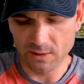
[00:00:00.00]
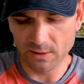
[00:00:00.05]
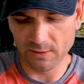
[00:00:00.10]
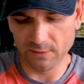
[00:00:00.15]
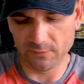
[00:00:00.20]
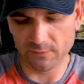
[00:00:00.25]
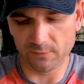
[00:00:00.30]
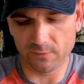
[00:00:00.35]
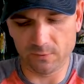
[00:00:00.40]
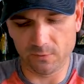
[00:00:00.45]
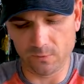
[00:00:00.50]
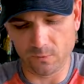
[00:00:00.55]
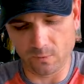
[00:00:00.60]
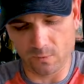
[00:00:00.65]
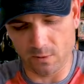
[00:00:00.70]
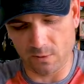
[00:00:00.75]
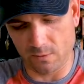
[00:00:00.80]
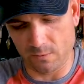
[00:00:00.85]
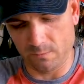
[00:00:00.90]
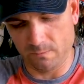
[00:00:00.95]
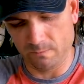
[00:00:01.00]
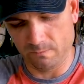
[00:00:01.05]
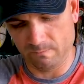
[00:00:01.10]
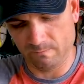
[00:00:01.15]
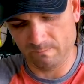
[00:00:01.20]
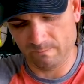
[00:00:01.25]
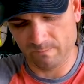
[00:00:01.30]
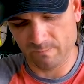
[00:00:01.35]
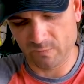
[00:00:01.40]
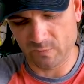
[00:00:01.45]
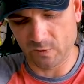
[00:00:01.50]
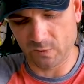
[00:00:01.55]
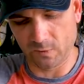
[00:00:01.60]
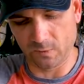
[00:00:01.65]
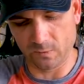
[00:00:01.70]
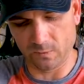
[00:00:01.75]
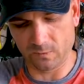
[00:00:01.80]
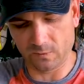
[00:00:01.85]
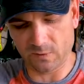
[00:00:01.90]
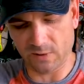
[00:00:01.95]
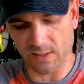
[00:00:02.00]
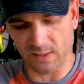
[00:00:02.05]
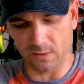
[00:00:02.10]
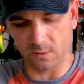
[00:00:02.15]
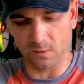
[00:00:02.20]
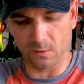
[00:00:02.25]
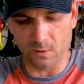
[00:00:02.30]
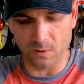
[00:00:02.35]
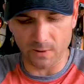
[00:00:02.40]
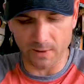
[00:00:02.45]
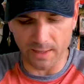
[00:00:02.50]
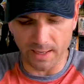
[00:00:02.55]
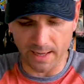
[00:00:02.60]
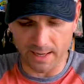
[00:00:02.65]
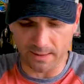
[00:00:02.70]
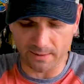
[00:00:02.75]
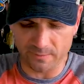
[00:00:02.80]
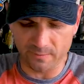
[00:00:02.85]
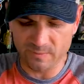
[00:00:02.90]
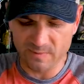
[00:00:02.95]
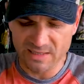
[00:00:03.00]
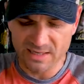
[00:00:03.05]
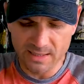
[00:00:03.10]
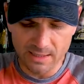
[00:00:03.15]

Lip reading: is to take a look at them.